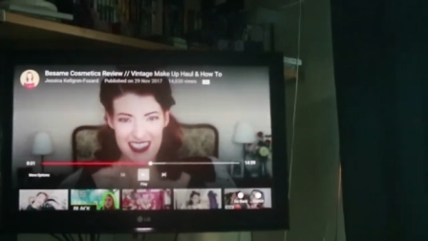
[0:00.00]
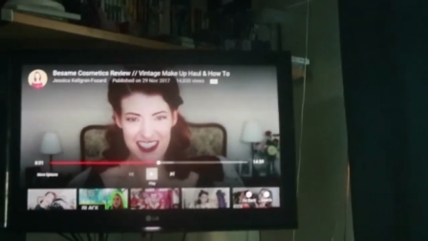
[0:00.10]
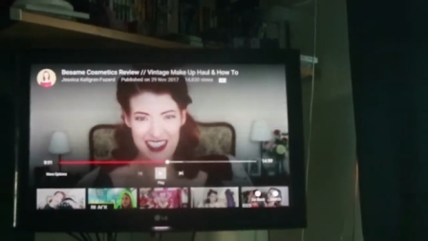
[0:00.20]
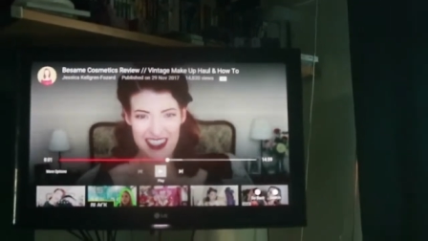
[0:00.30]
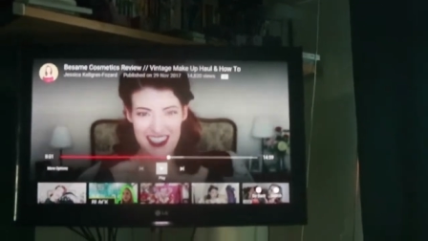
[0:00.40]

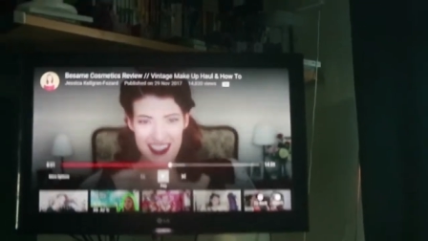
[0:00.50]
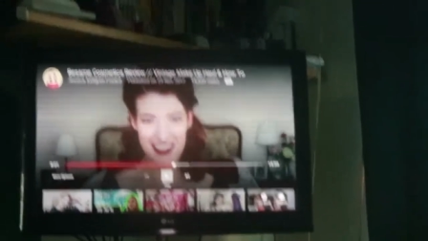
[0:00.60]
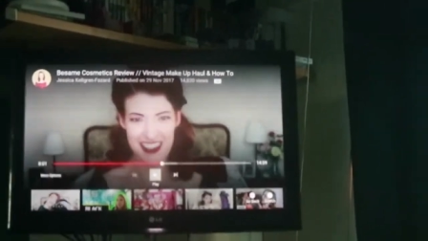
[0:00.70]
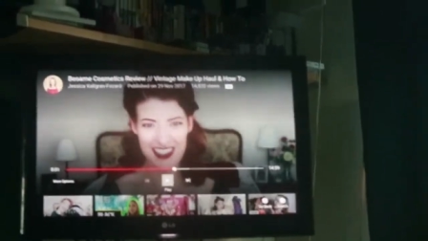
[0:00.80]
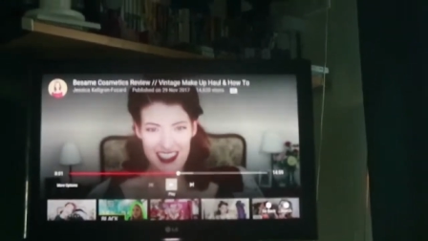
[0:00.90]
things like
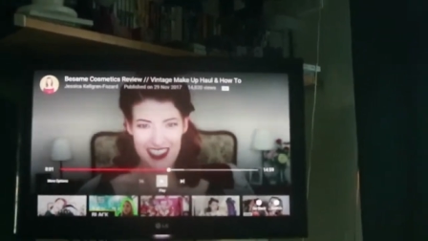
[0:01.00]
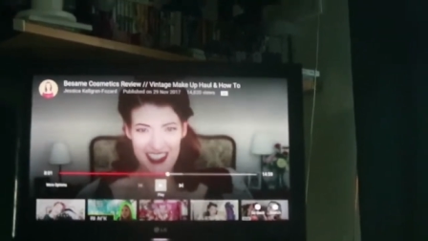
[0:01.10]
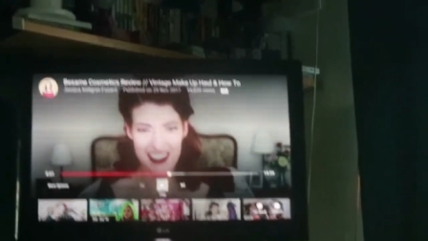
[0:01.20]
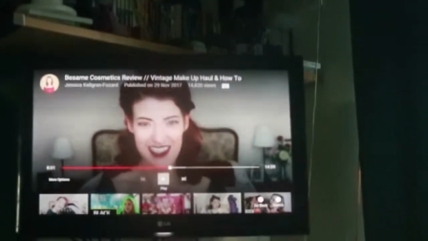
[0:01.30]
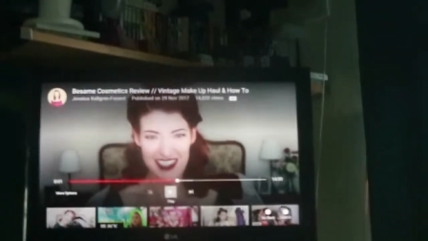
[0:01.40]
that. She's
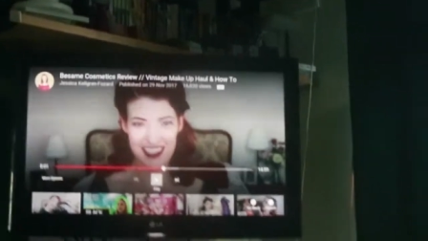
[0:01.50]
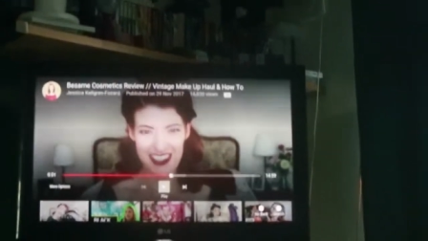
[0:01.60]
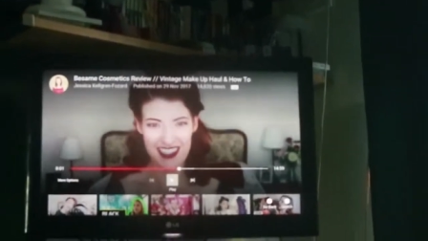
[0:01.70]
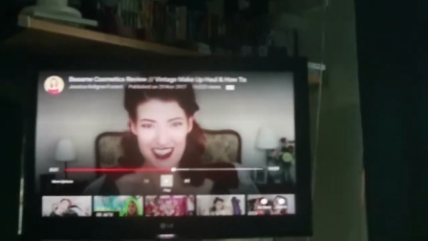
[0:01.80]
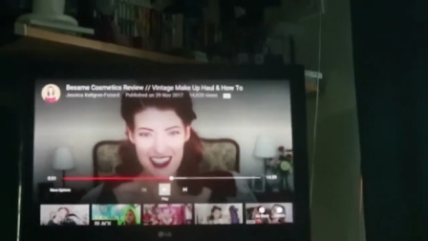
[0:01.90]
also part of the
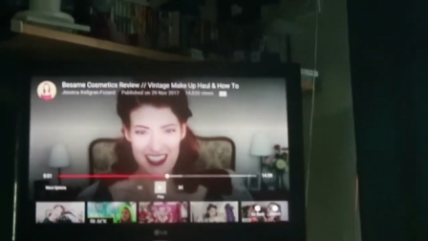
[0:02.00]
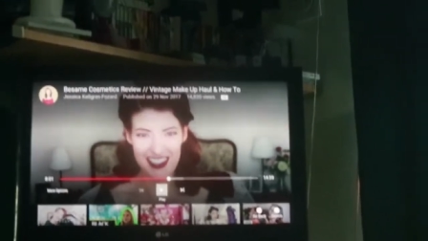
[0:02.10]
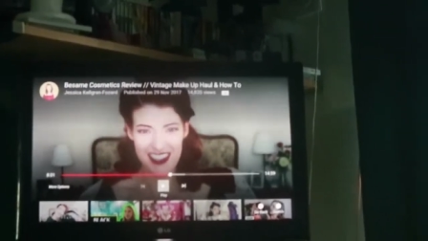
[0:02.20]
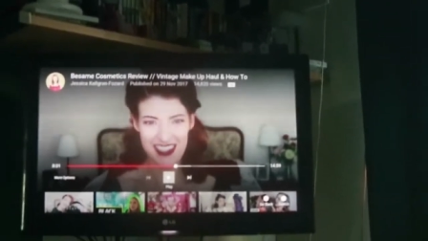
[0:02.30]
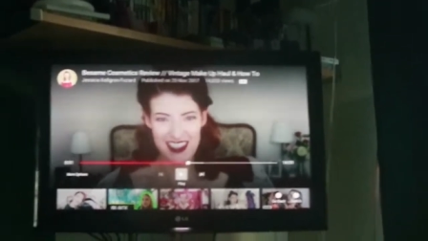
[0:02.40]

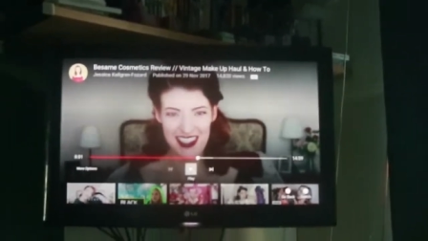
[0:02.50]
LGBT